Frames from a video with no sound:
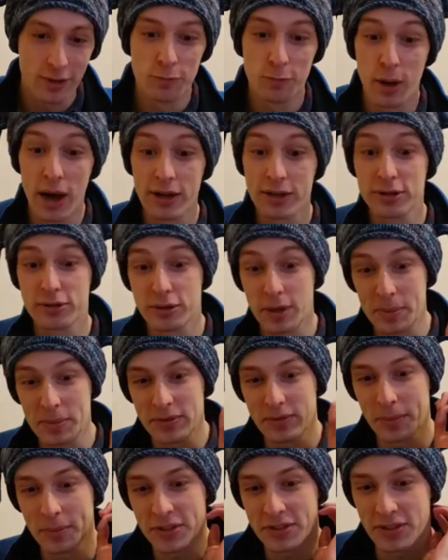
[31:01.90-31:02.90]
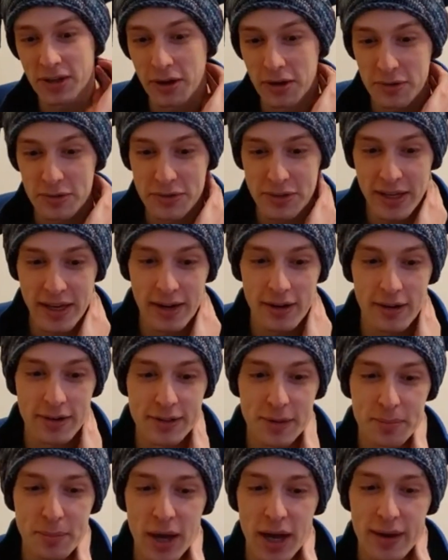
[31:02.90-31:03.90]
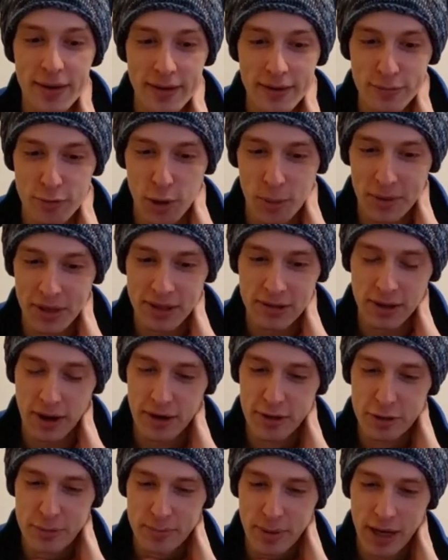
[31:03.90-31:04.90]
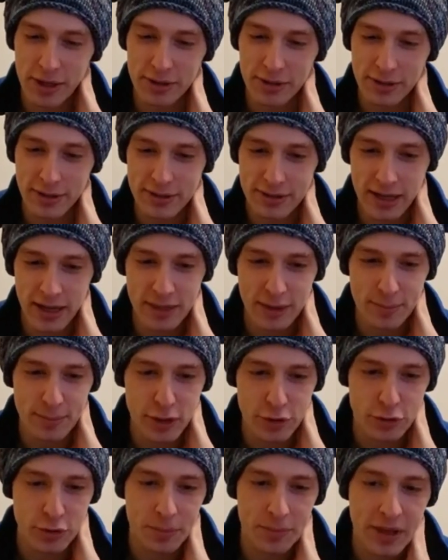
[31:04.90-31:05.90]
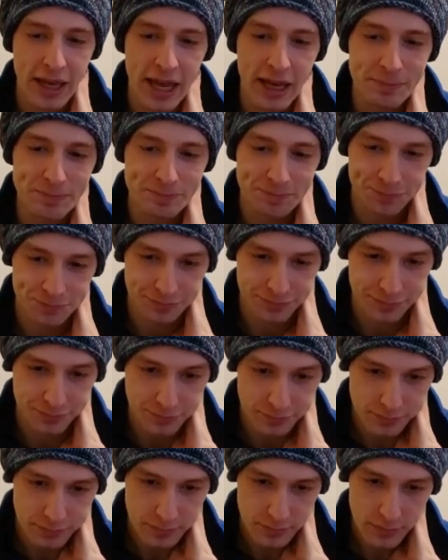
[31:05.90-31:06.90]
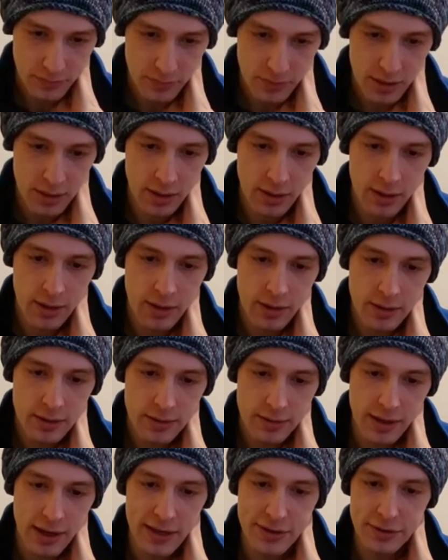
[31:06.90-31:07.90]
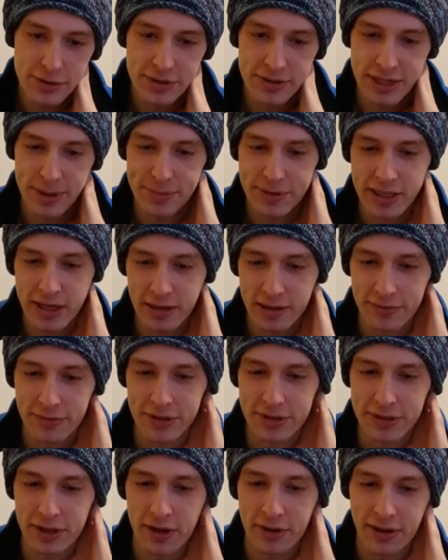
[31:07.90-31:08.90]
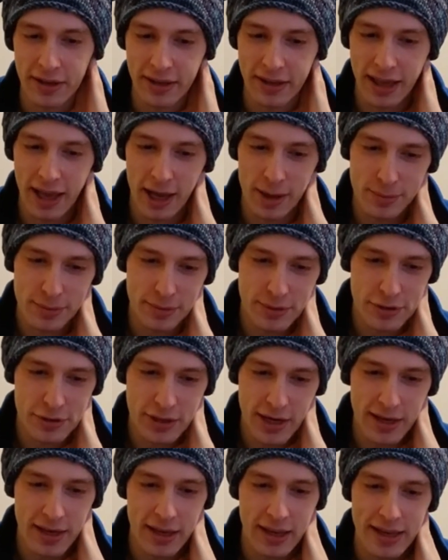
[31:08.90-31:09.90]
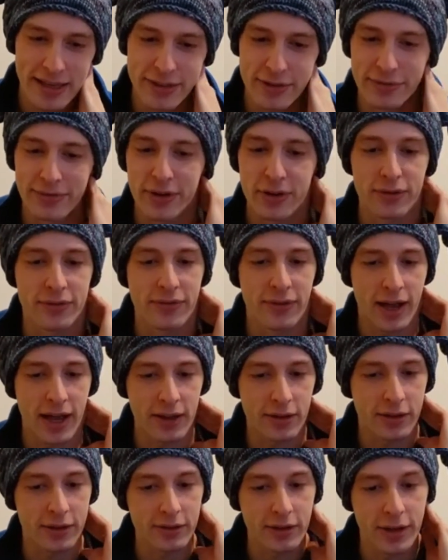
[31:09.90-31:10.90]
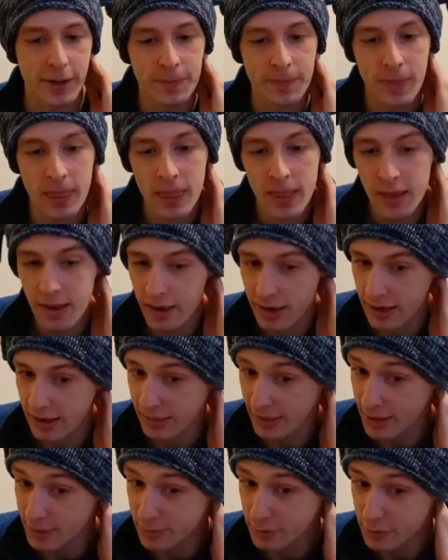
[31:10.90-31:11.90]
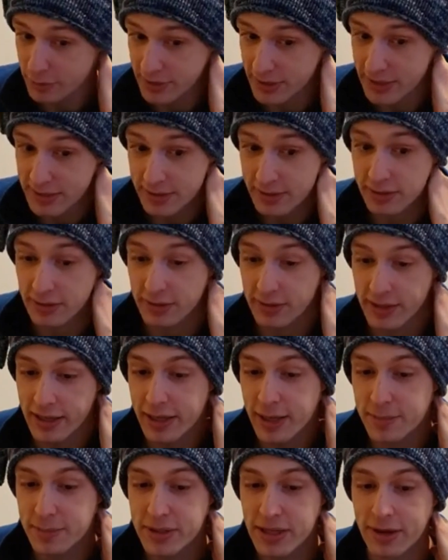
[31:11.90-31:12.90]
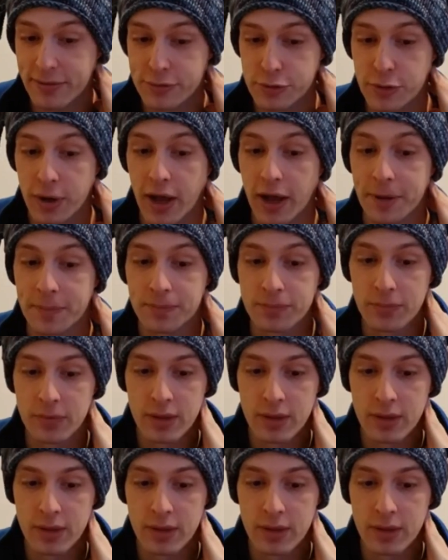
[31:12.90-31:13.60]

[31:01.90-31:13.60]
Water drips from his nose, ears, and body, forming a large puddle inside the mushroom cap. Nigel steps out of the soggy cap, shaking each foot violently. He then proceeds to lick himself dry.